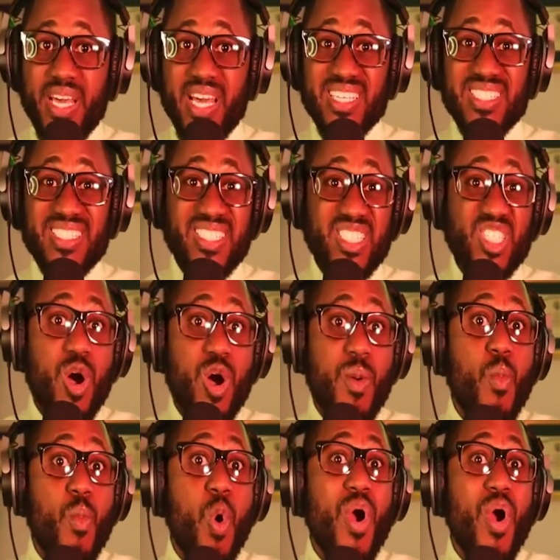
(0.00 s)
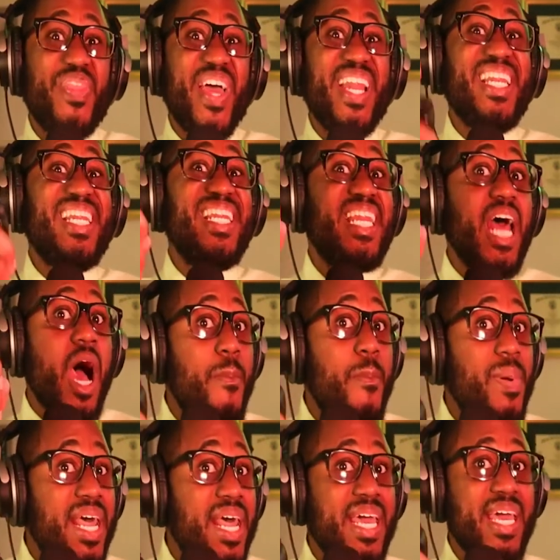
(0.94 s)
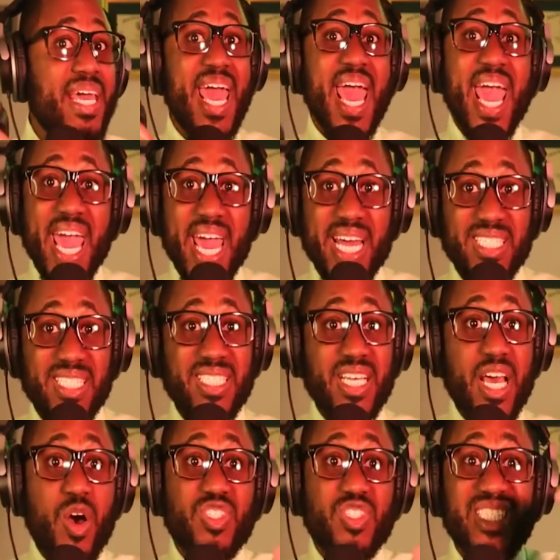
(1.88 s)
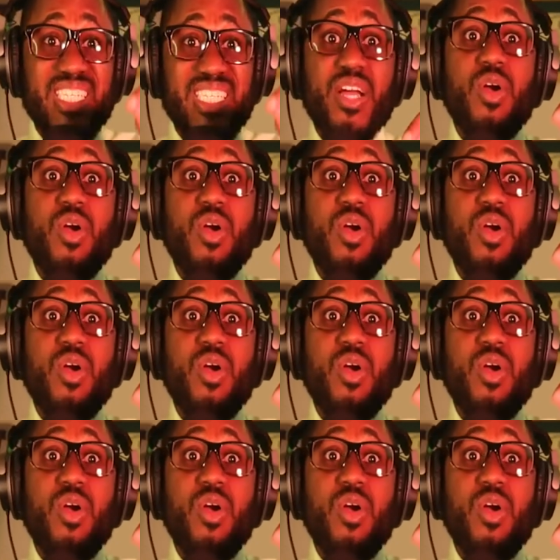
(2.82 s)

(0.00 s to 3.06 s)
is still more than doubling its sales year